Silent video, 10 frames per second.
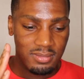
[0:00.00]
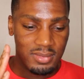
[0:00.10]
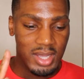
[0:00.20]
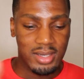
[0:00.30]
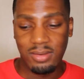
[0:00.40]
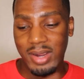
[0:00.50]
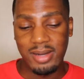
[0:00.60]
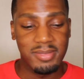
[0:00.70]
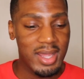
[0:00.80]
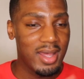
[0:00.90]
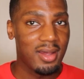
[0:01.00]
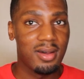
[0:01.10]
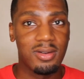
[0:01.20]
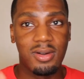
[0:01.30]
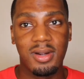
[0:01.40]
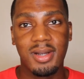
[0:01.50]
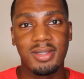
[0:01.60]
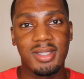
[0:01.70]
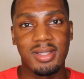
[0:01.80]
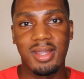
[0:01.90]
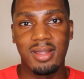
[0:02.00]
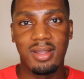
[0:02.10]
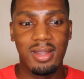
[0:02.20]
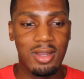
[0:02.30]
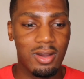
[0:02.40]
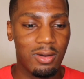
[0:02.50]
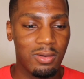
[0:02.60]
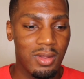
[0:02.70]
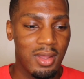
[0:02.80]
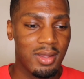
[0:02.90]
kind of write them down, or just, you know,